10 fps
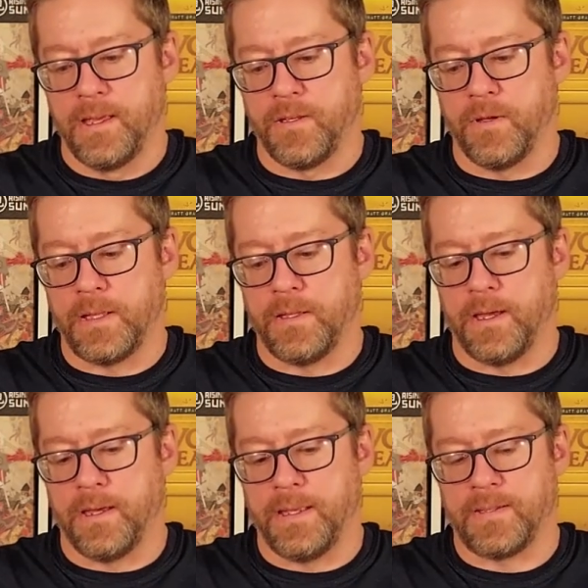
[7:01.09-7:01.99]

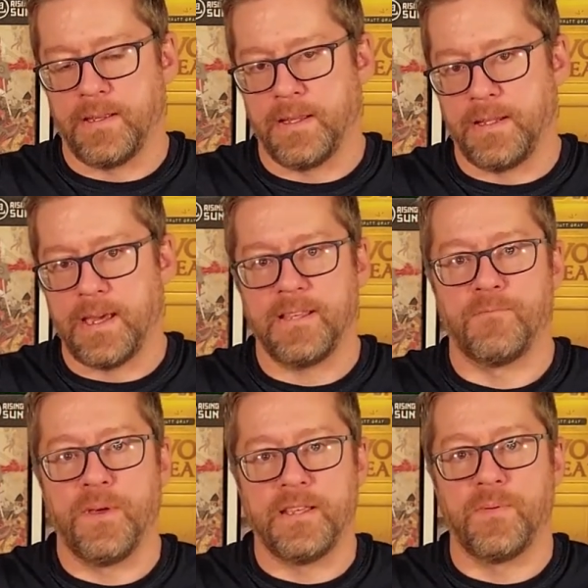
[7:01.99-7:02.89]
it's still a dice
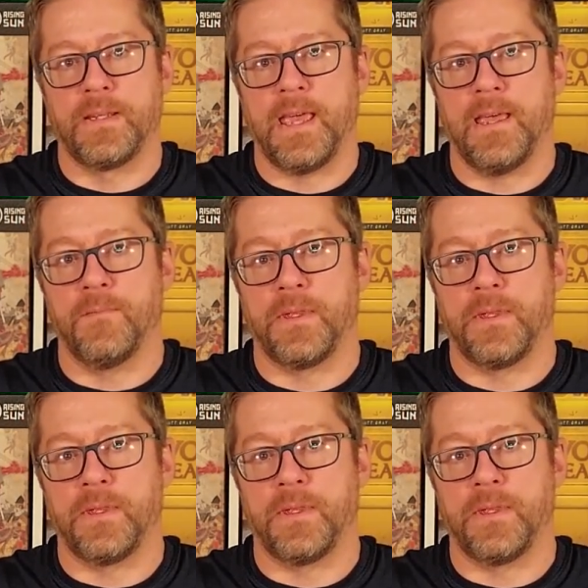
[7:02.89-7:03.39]
placement game,